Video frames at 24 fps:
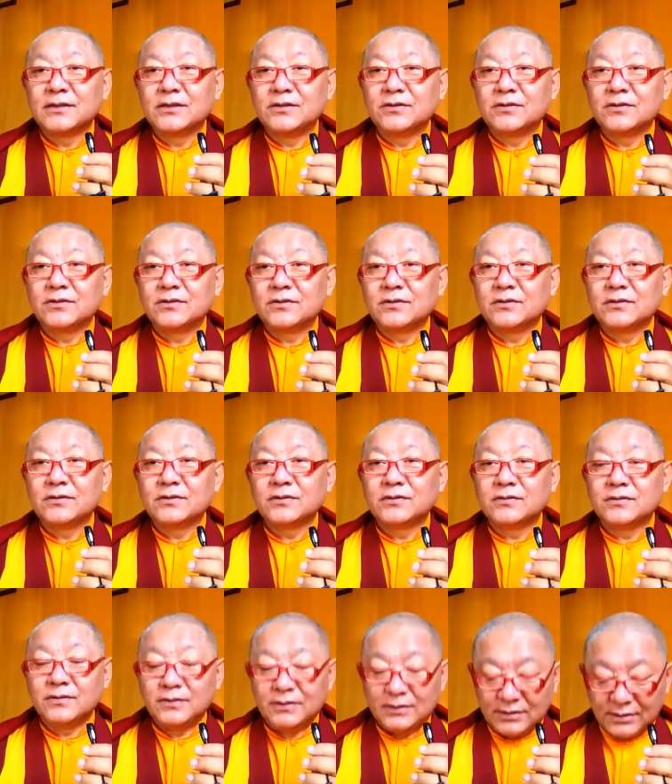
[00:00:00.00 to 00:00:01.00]

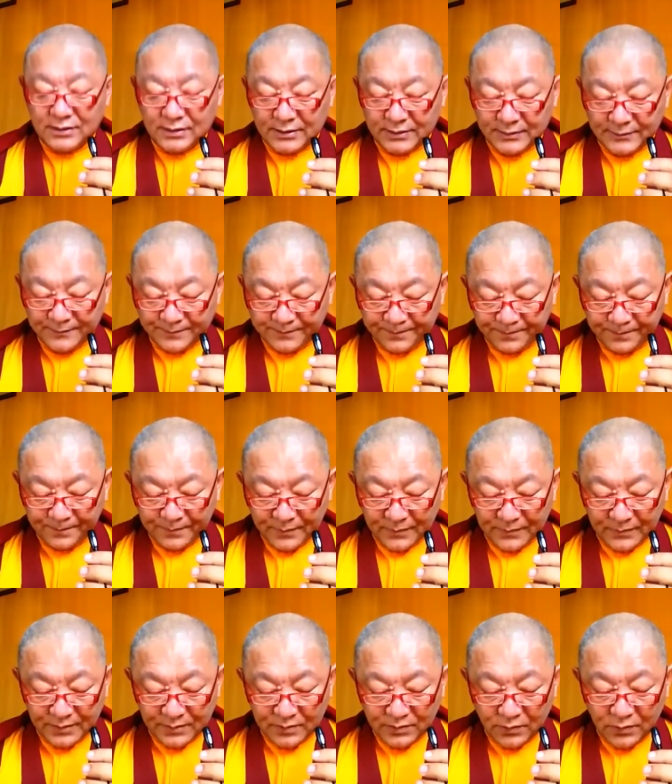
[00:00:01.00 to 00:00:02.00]
with
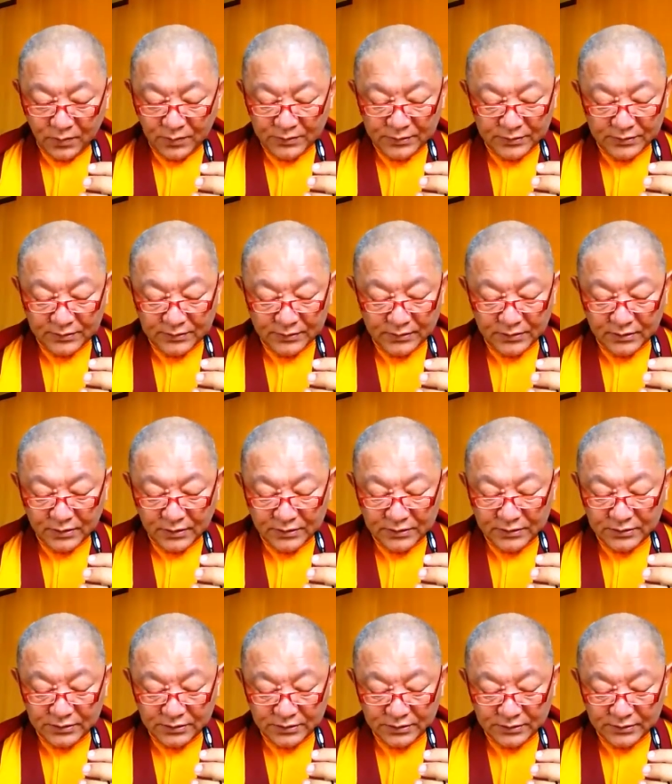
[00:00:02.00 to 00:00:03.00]
causes and
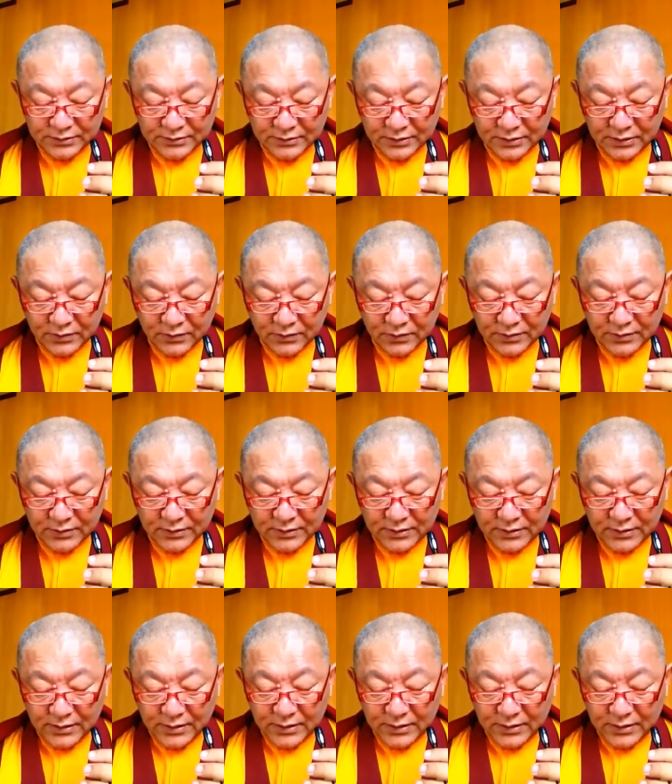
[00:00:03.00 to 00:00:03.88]
conditions, and not